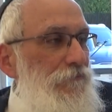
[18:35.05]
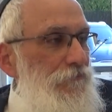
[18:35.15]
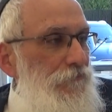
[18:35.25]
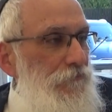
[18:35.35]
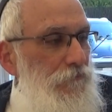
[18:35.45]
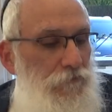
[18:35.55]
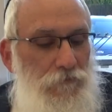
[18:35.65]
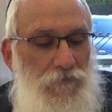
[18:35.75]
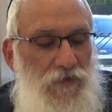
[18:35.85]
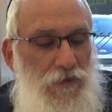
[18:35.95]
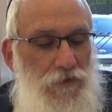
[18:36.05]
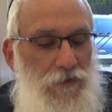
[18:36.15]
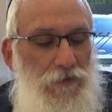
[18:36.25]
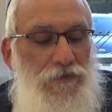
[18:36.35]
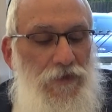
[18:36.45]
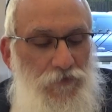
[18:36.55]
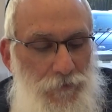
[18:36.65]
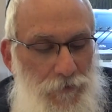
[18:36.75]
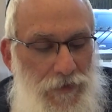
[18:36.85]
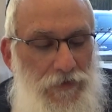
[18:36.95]
Mamala Kalam? That's
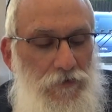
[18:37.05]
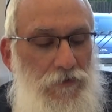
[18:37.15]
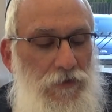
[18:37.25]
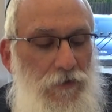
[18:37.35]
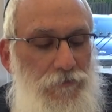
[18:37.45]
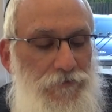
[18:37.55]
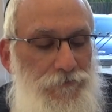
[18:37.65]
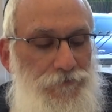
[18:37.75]
Mamala.